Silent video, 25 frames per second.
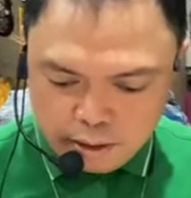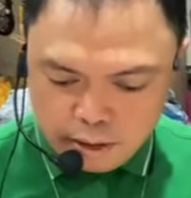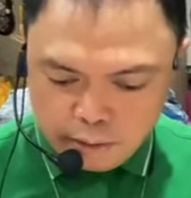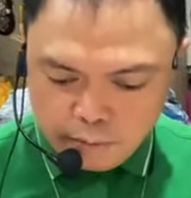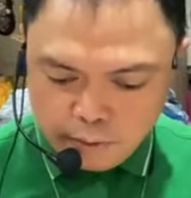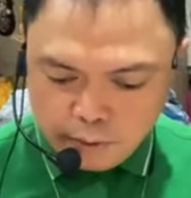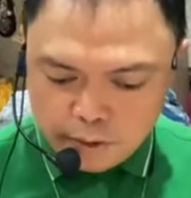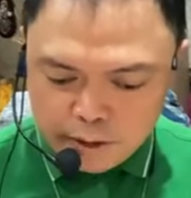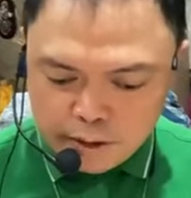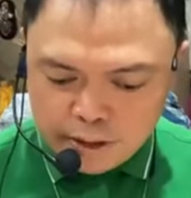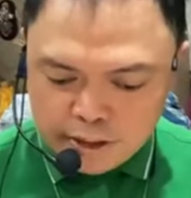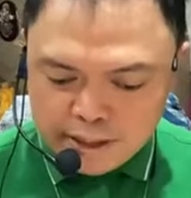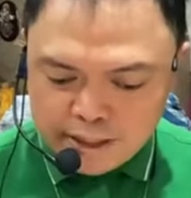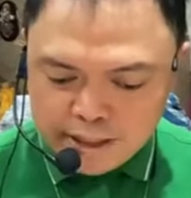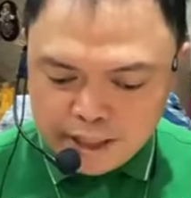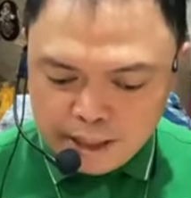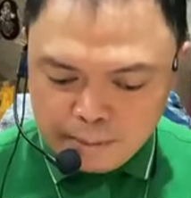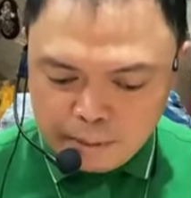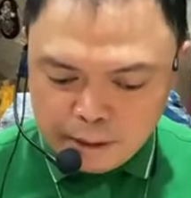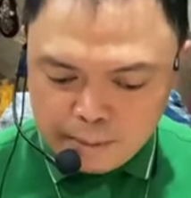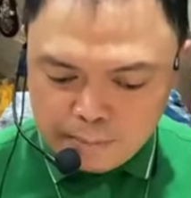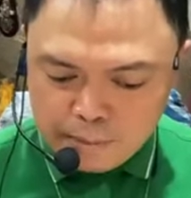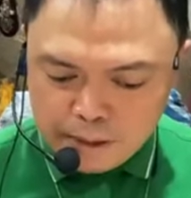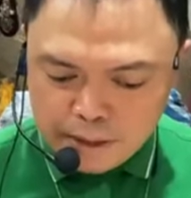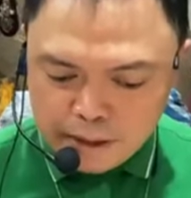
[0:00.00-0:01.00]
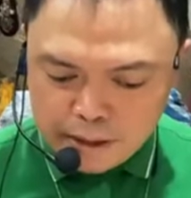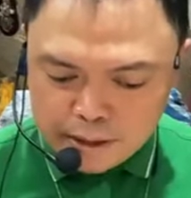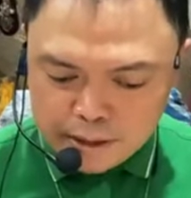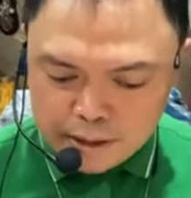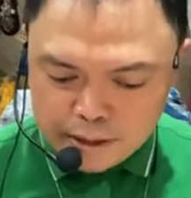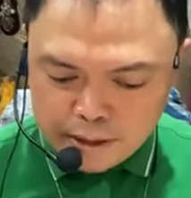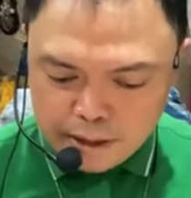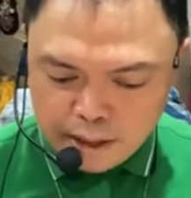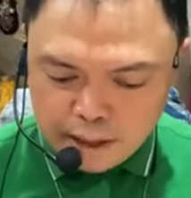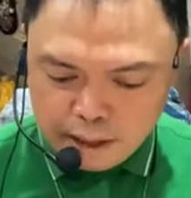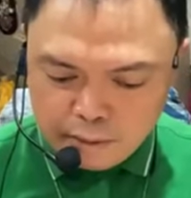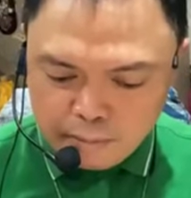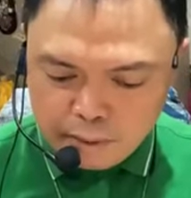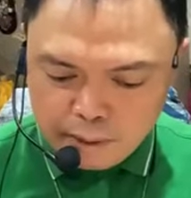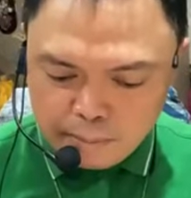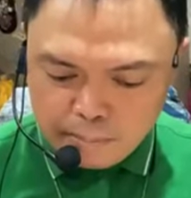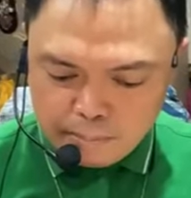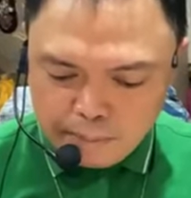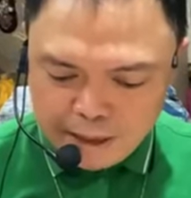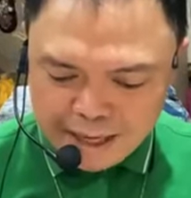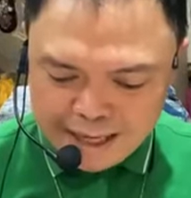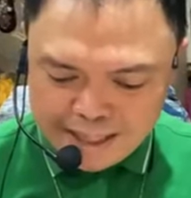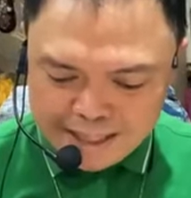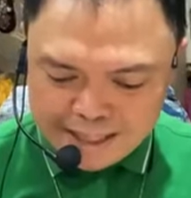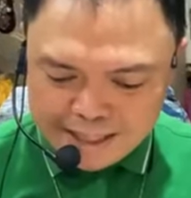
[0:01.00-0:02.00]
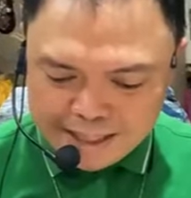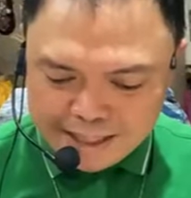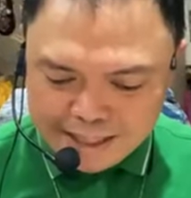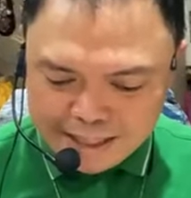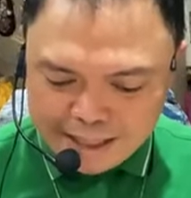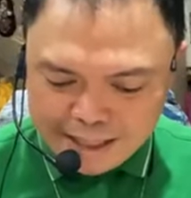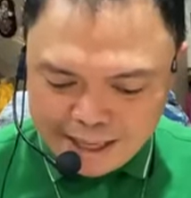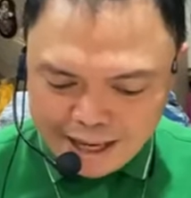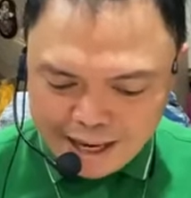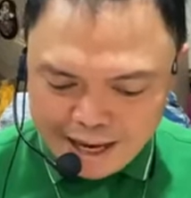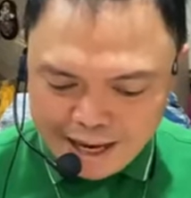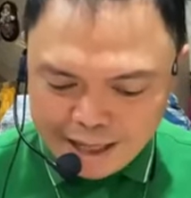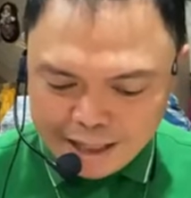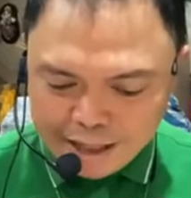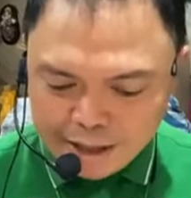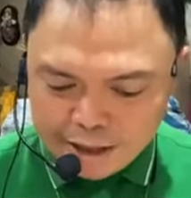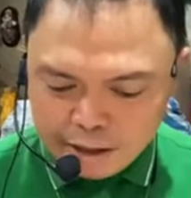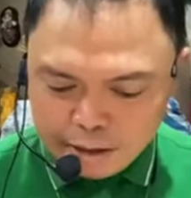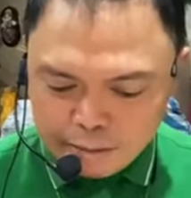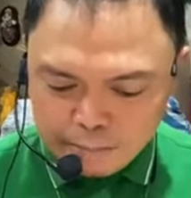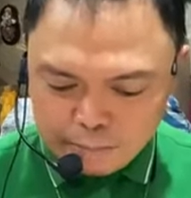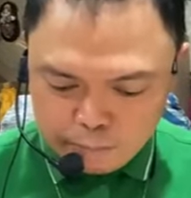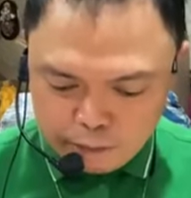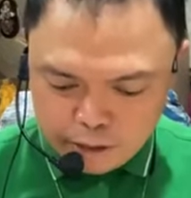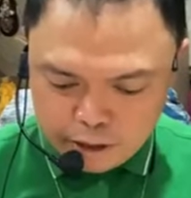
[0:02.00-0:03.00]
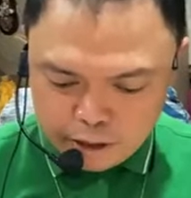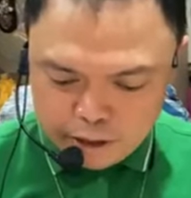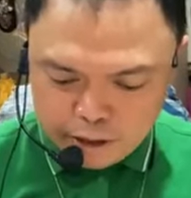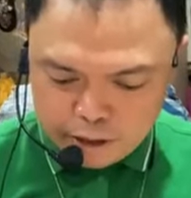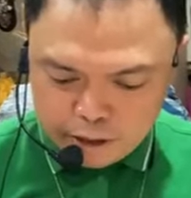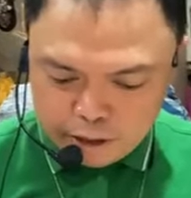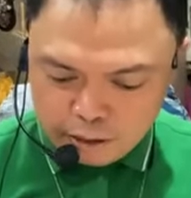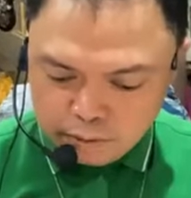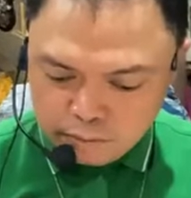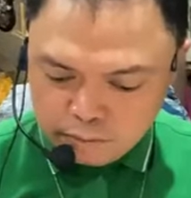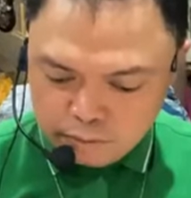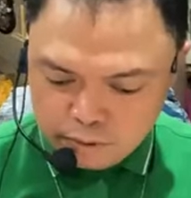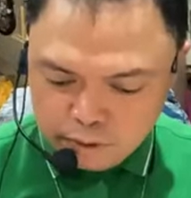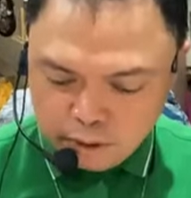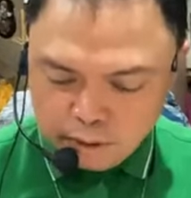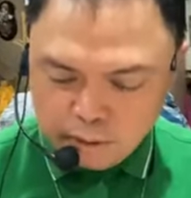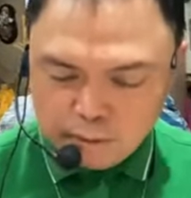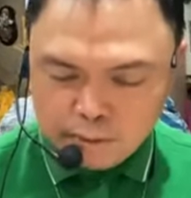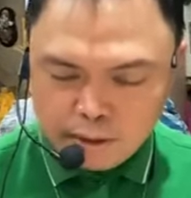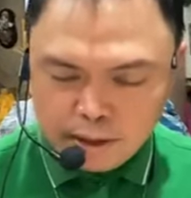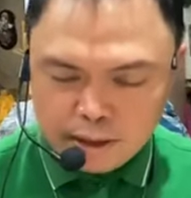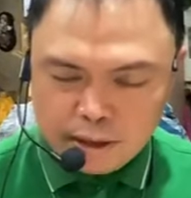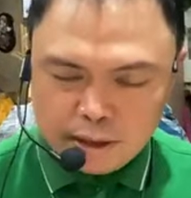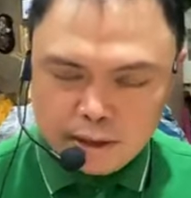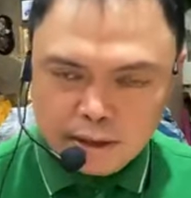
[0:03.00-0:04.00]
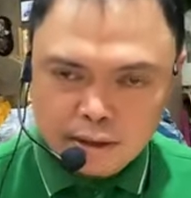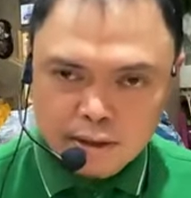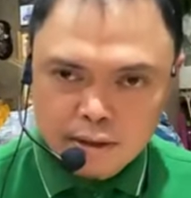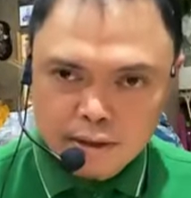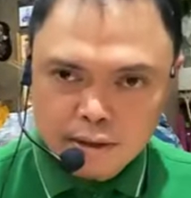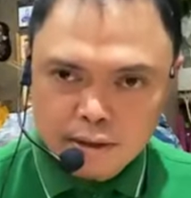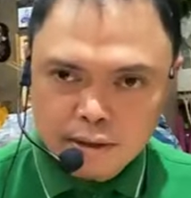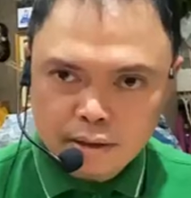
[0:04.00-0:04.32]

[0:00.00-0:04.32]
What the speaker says: and will condemn it because they repented at the preaching of Jonah.